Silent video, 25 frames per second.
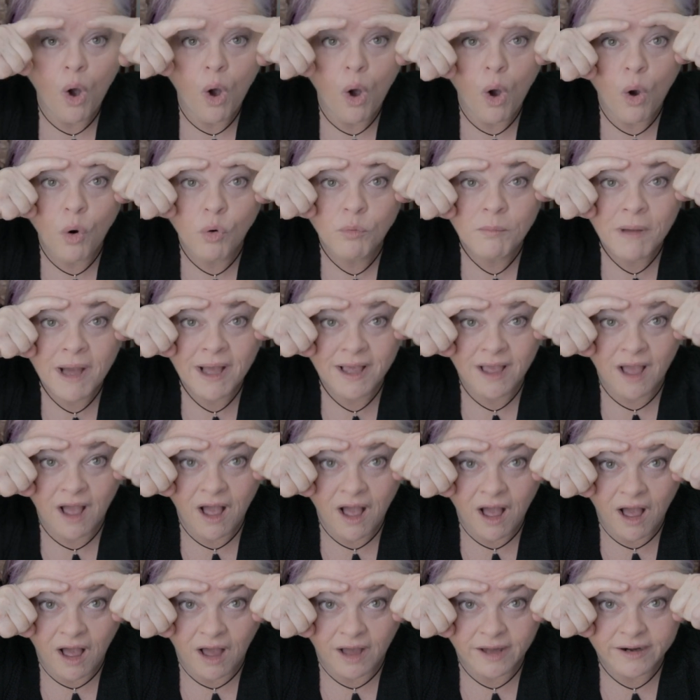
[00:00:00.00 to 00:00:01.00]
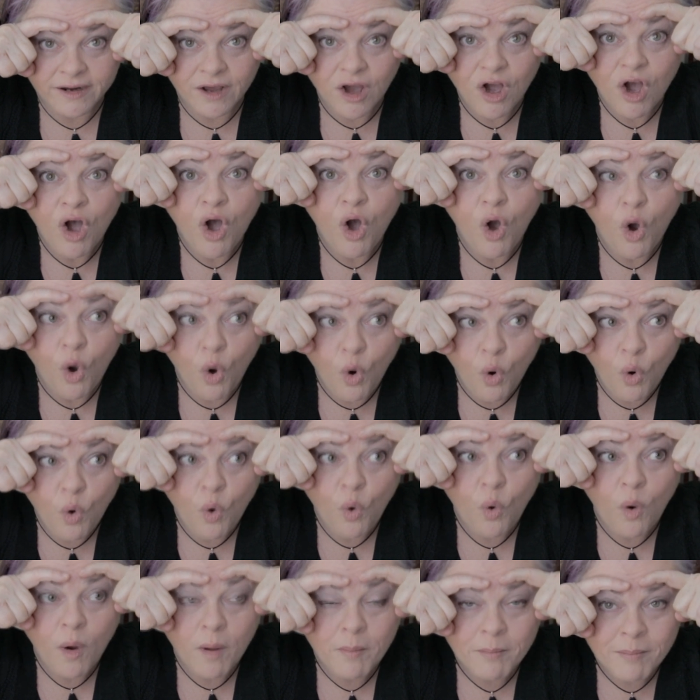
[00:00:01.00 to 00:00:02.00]
Oh my God.
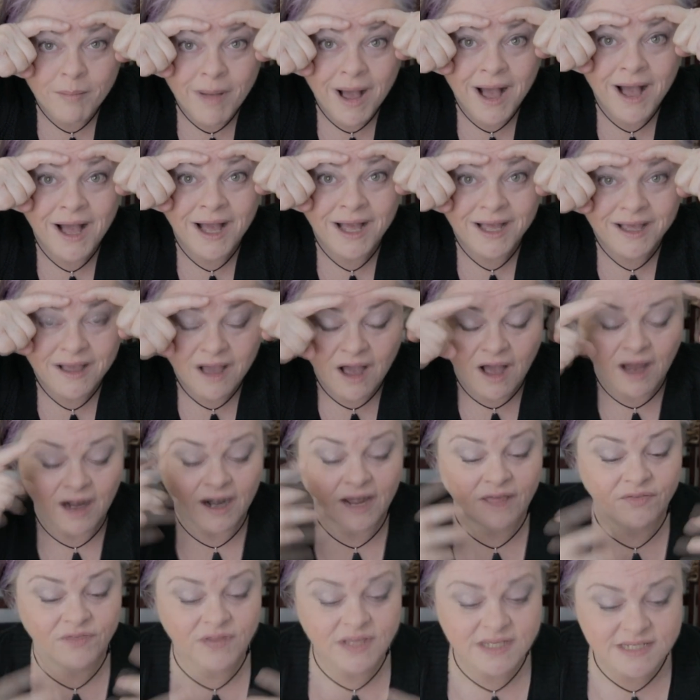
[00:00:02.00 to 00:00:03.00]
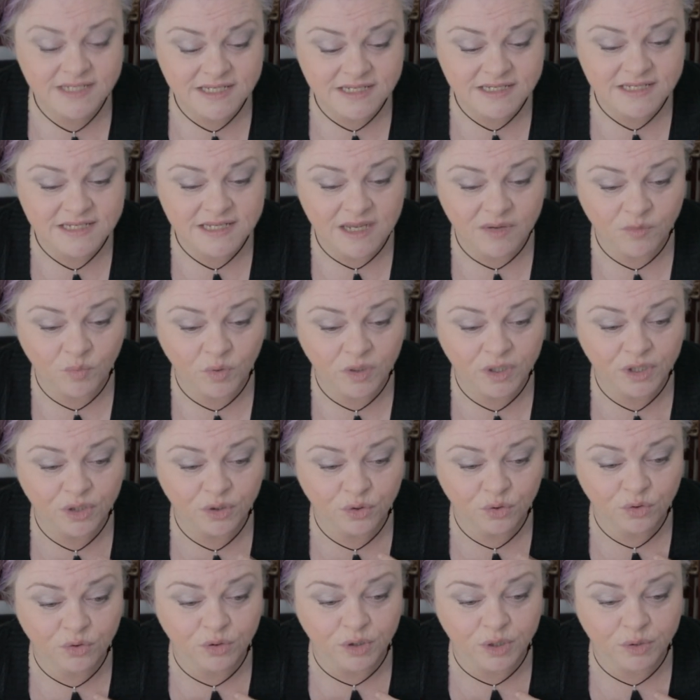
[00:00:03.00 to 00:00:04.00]
Oh my God. And this is someone
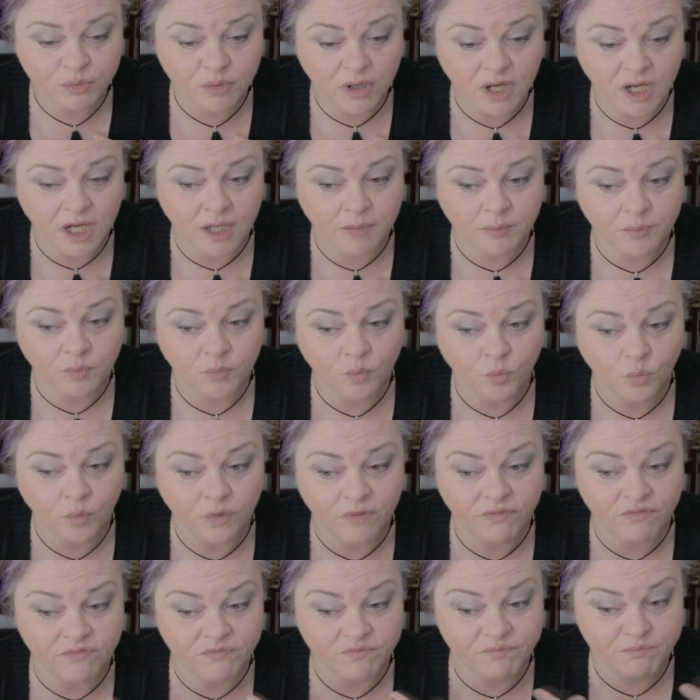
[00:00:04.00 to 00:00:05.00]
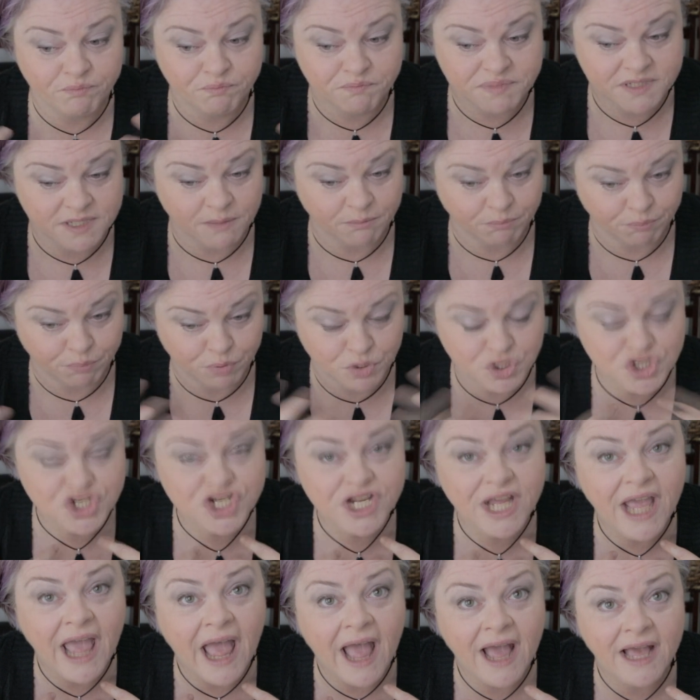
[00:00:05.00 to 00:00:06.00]
who grew up with some
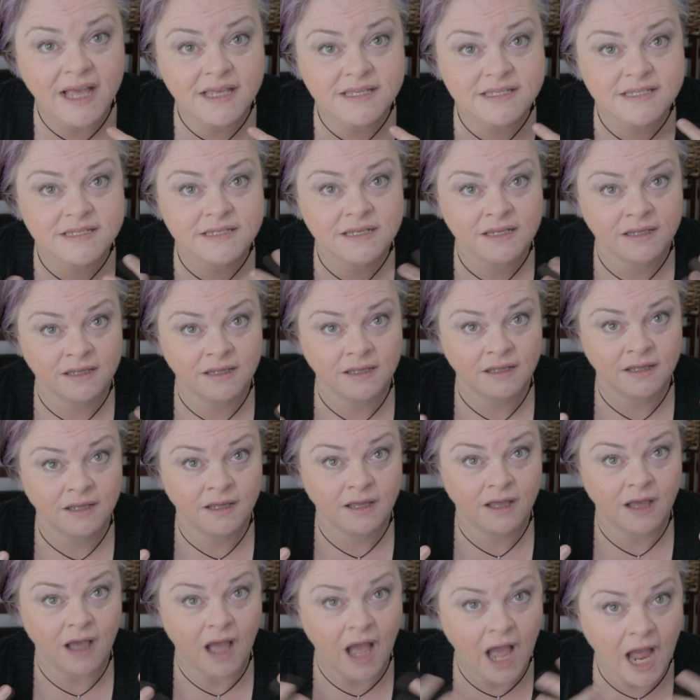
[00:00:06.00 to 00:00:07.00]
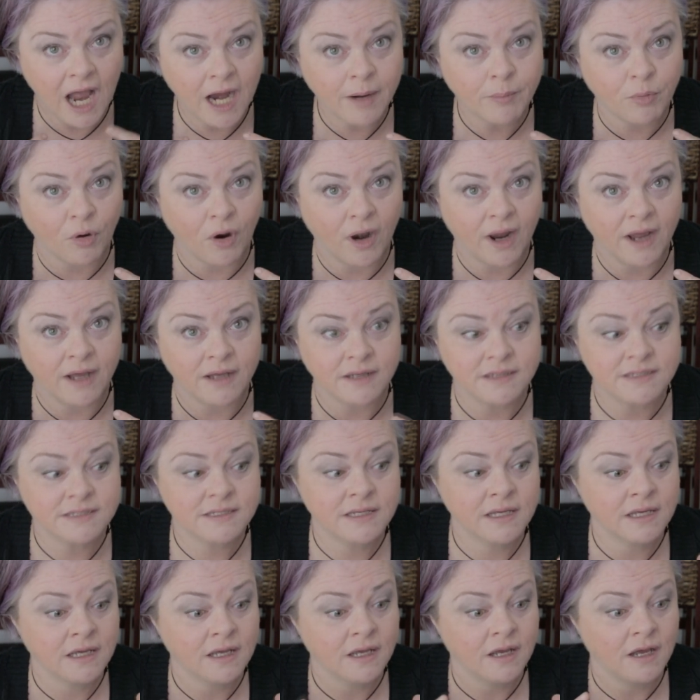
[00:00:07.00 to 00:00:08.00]
bushy ass eyebrows.
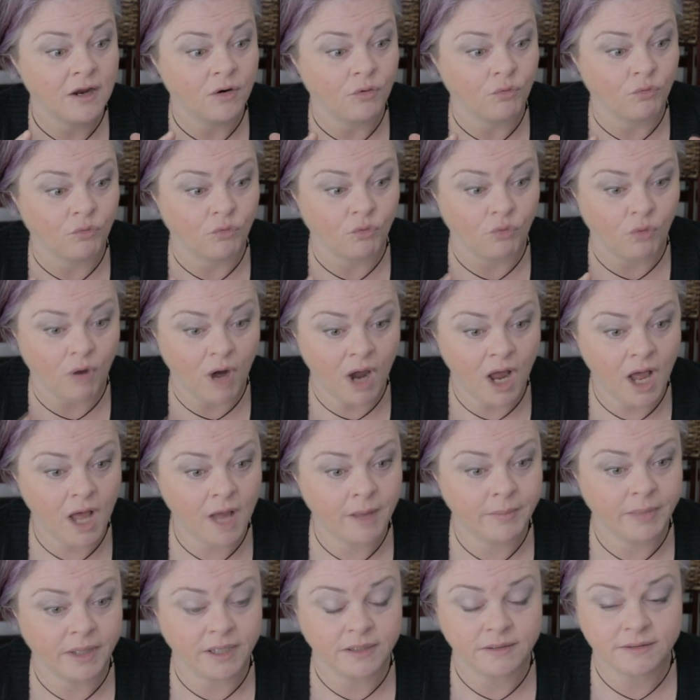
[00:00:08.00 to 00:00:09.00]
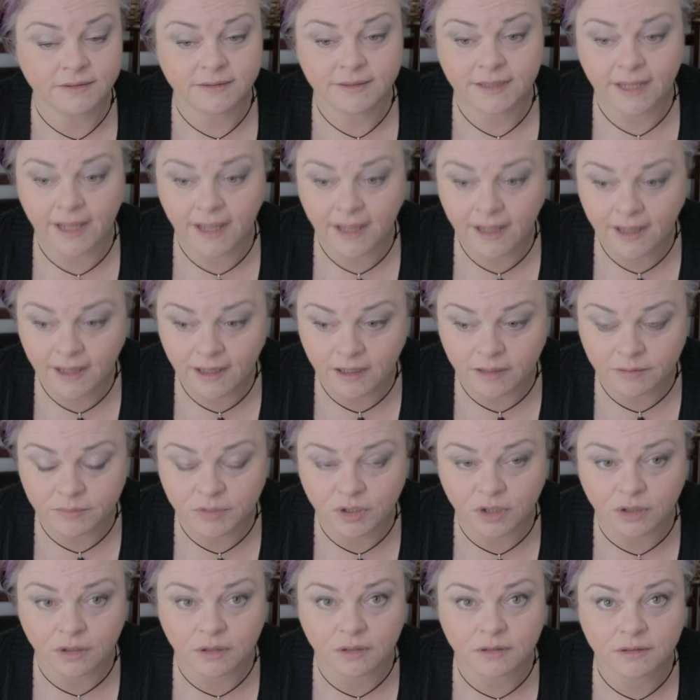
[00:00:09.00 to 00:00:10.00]
Robyn, damn
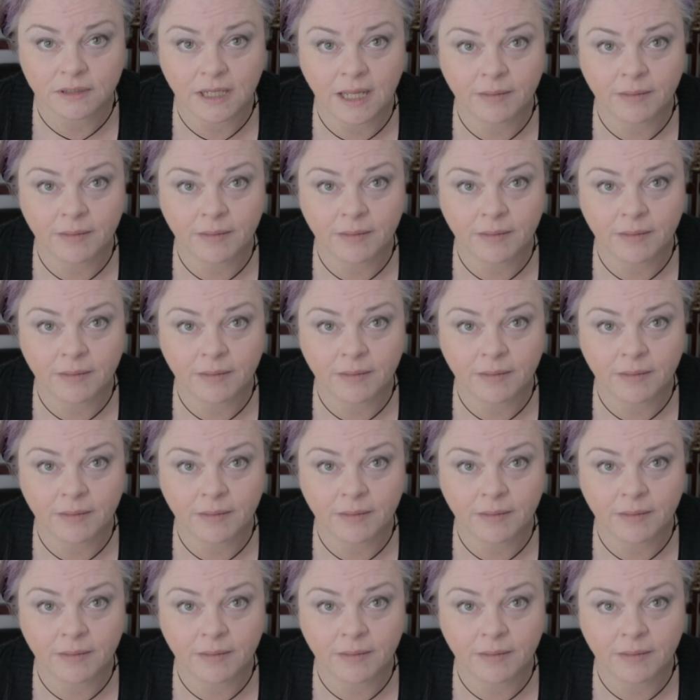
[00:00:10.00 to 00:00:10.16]
girl.